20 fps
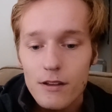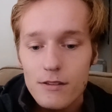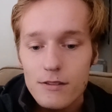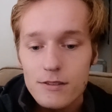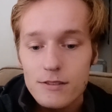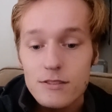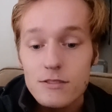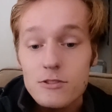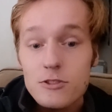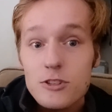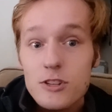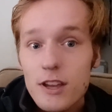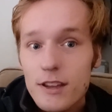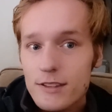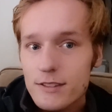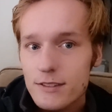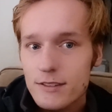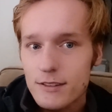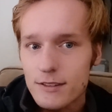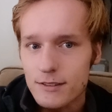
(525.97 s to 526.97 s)

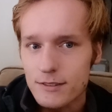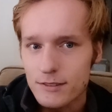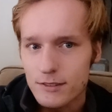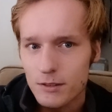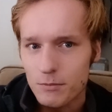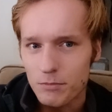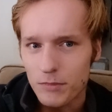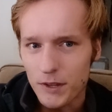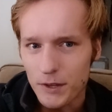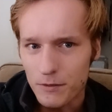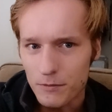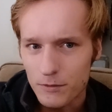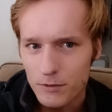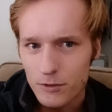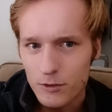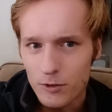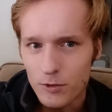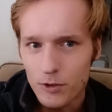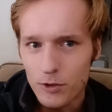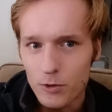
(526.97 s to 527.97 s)
suggesting something
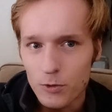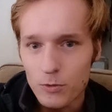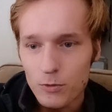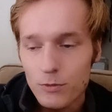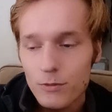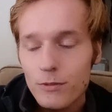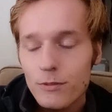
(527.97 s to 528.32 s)
to you,